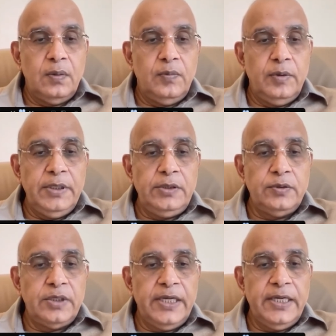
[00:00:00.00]
We meet
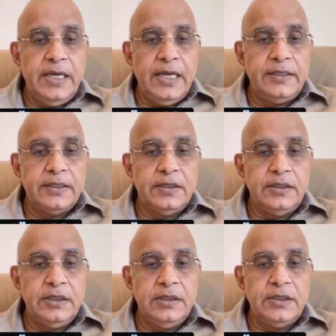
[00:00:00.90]
today at a
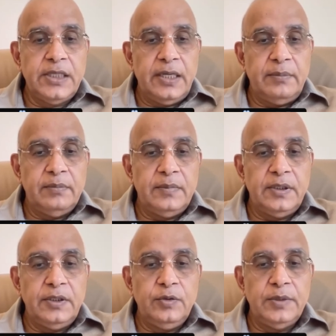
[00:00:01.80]
critical time
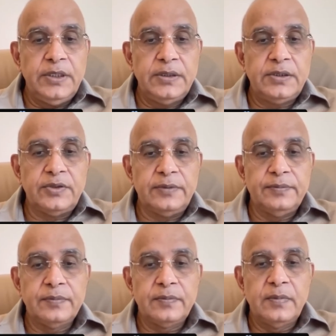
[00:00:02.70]
in human history.
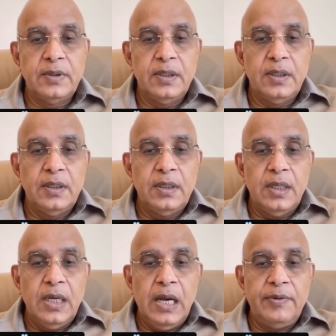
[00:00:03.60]

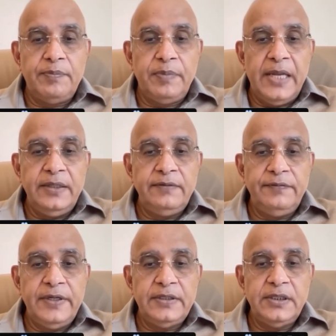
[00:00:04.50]
Our planet
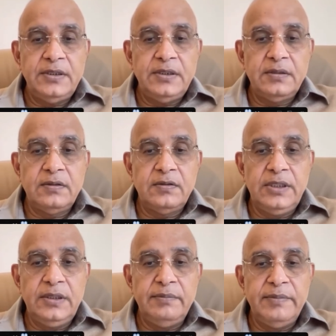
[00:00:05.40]
faces
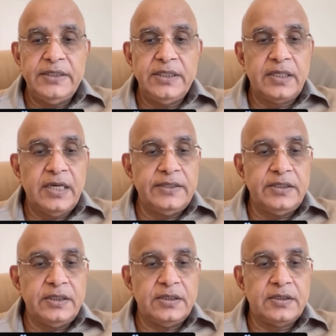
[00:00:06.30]
three major
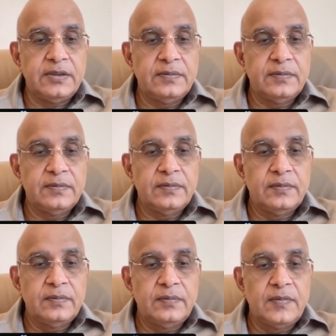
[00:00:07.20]
crises:
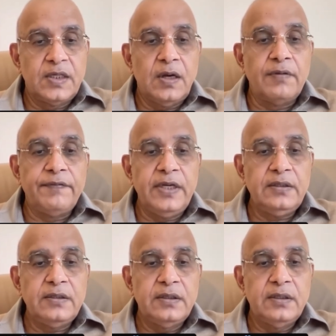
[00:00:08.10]

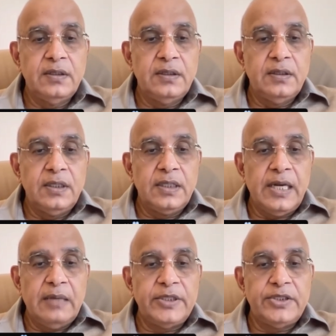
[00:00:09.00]
conflict,
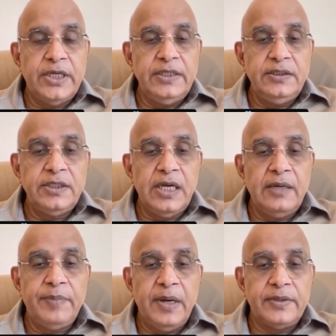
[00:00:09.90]
climate change,
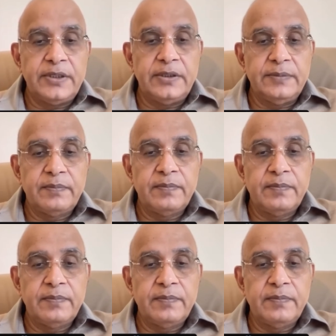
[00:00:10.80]
and poverty.